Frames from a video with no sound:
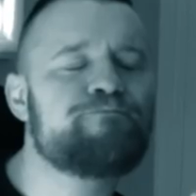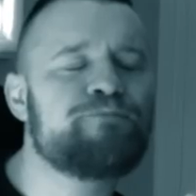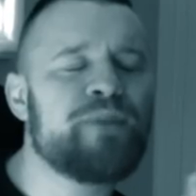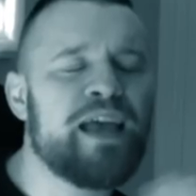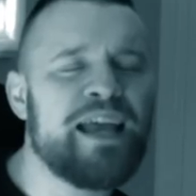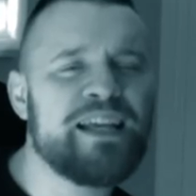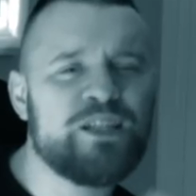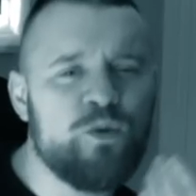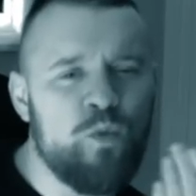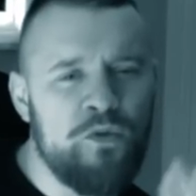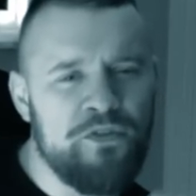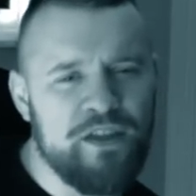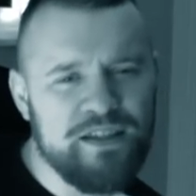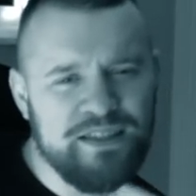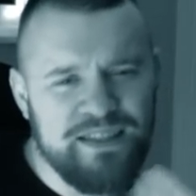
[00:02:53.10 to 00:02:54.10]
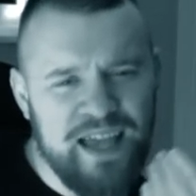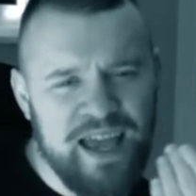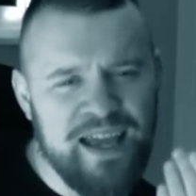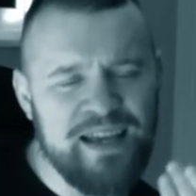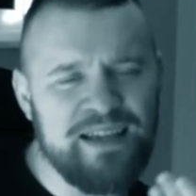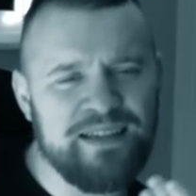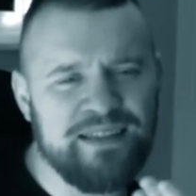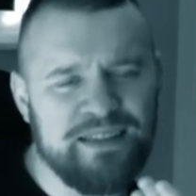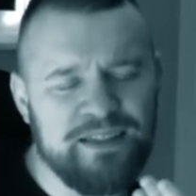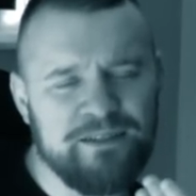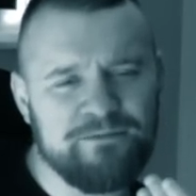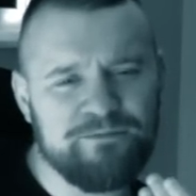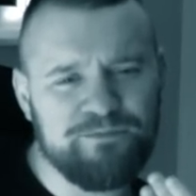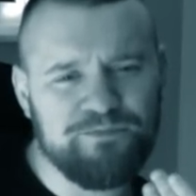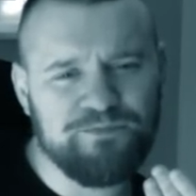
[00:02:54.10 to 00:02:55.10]
He's the one that says
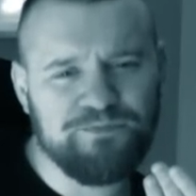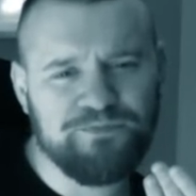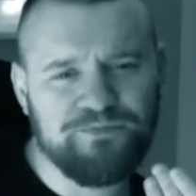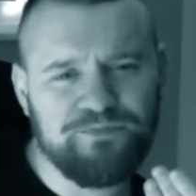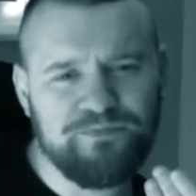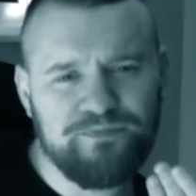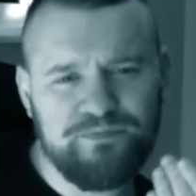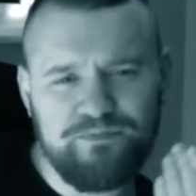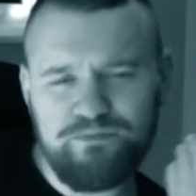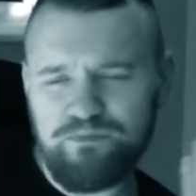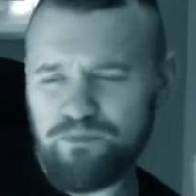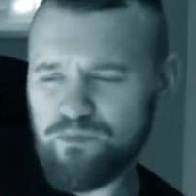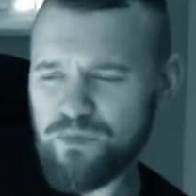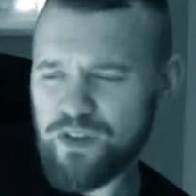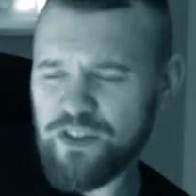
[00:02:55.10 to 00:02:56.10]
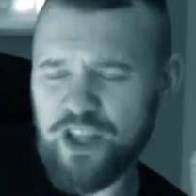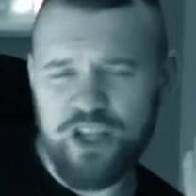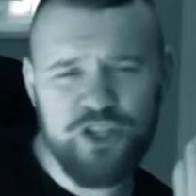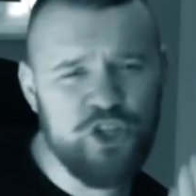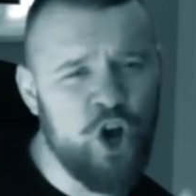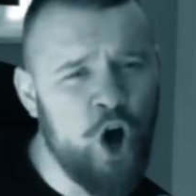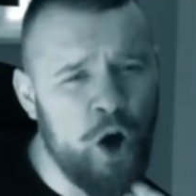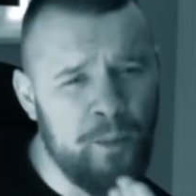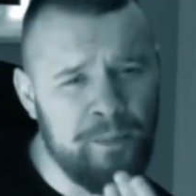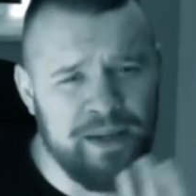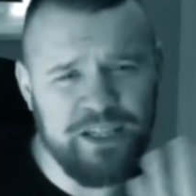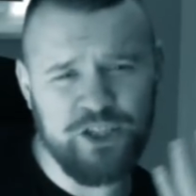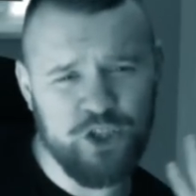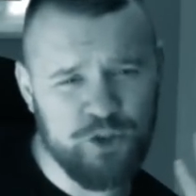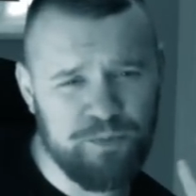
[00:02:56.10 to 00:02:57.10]
that Tom
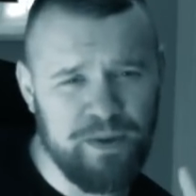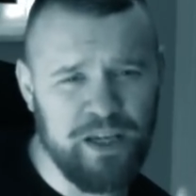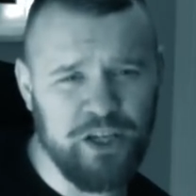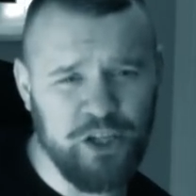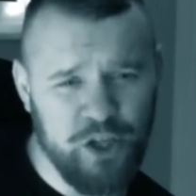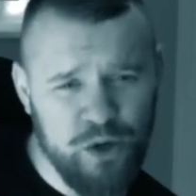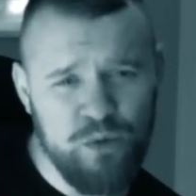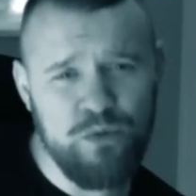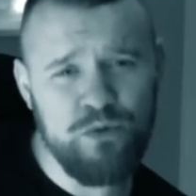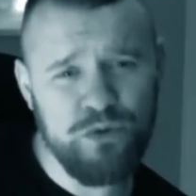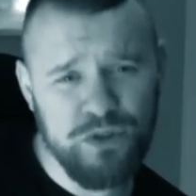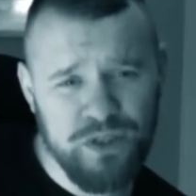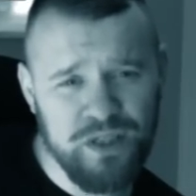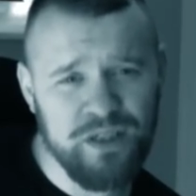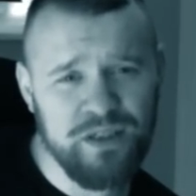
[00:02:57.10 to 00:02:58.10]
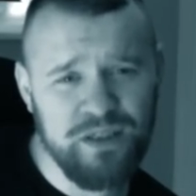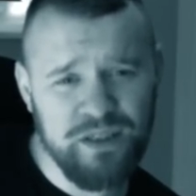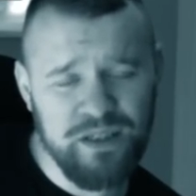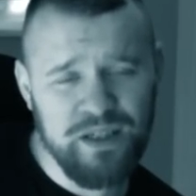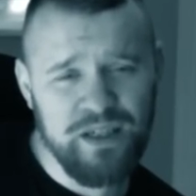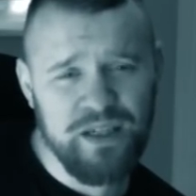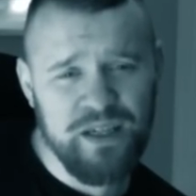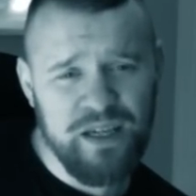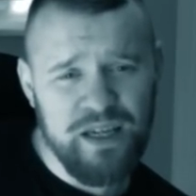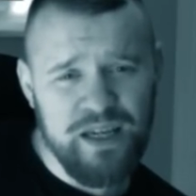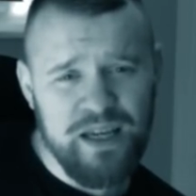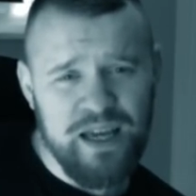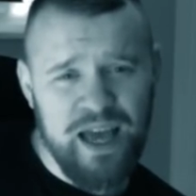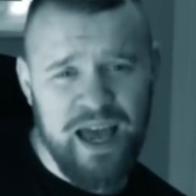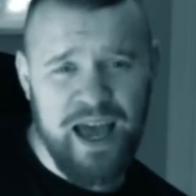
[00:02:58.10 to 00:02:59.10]
is just being used
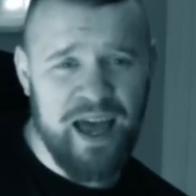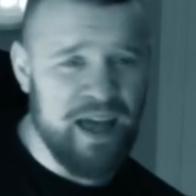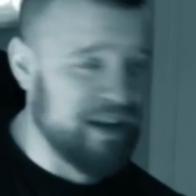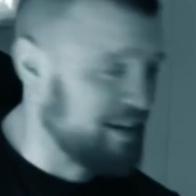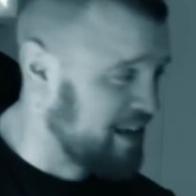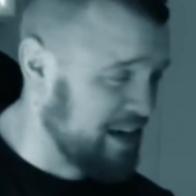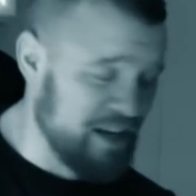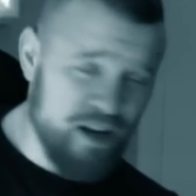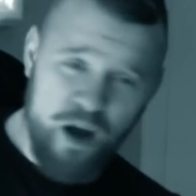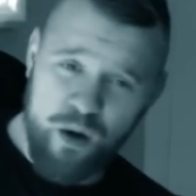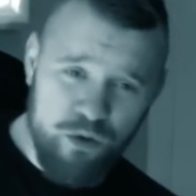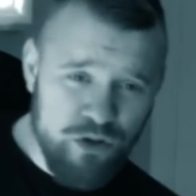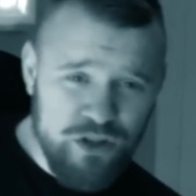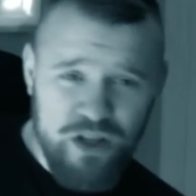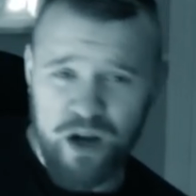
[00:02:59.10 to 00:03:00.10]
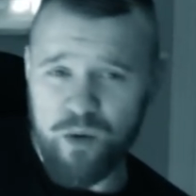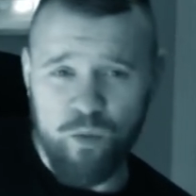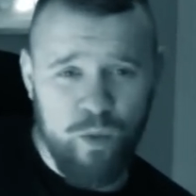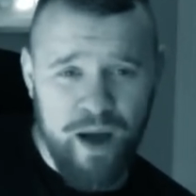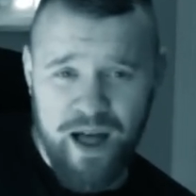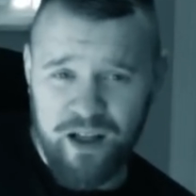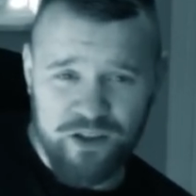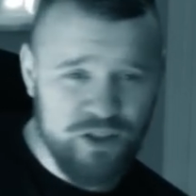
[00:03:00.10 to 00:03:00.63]
and that he knows Tom well.